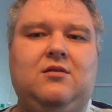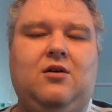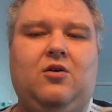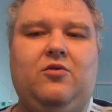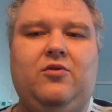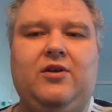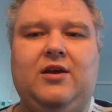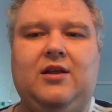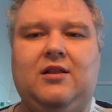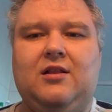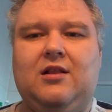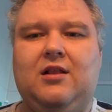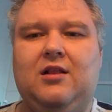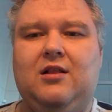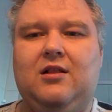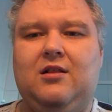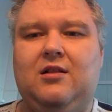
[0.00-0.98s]

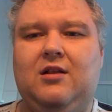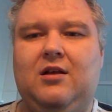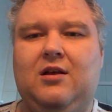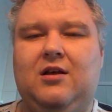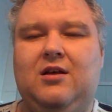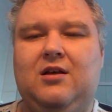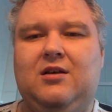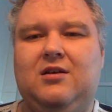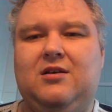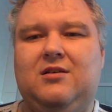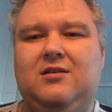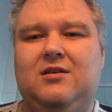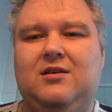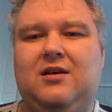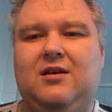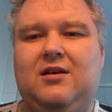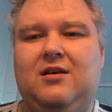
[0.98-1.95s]
oriental
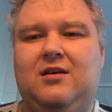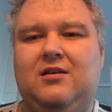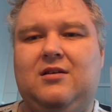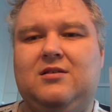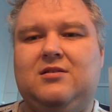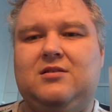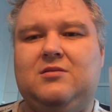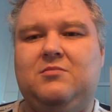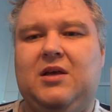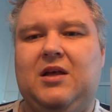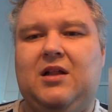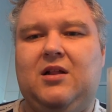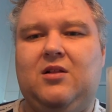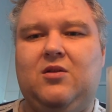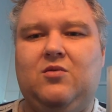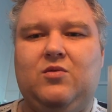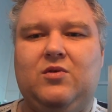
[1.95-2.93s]
uh,
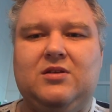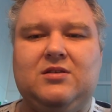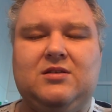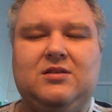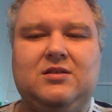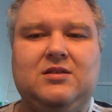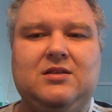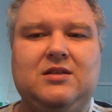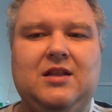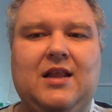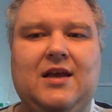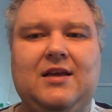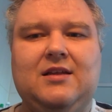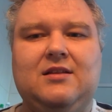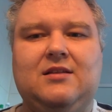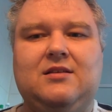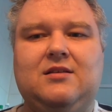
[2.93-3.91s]
smell with
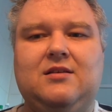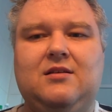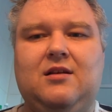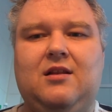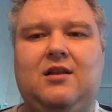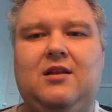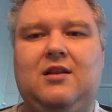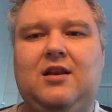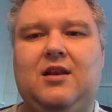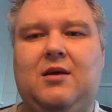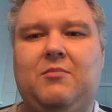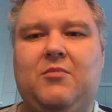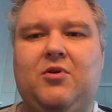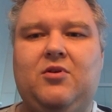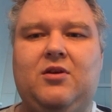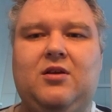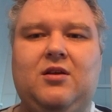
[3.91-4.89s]
slight uh,
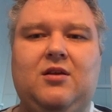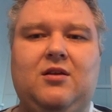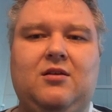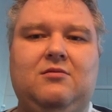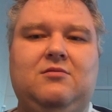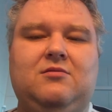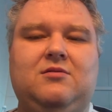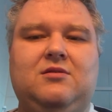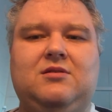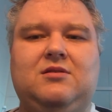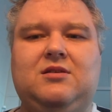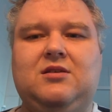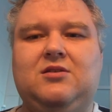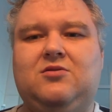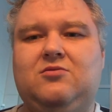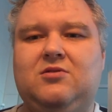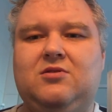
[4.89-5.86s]
lemony
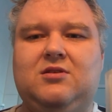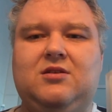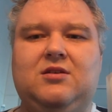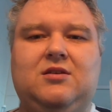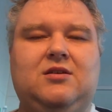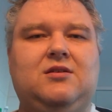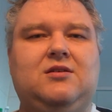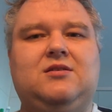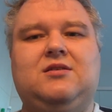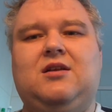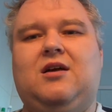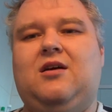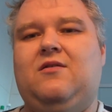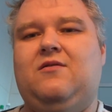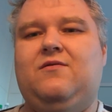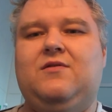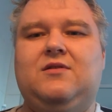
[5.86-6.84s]
citrusy
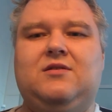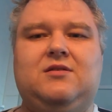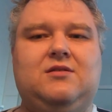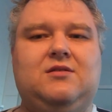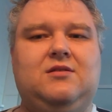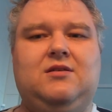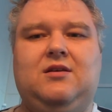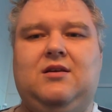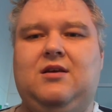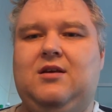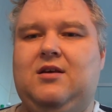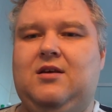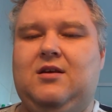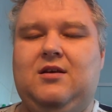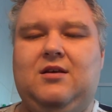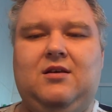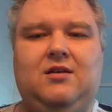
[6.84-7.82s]
stuff it's
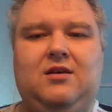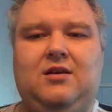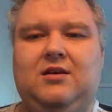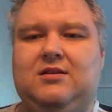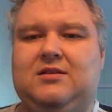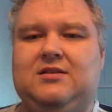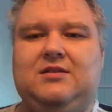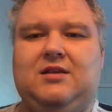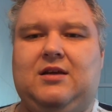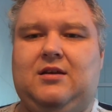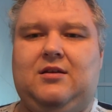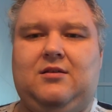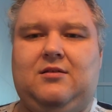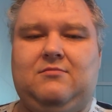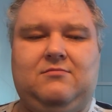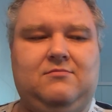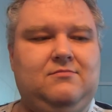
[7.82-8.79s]
it's
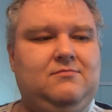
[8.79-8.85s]
stunning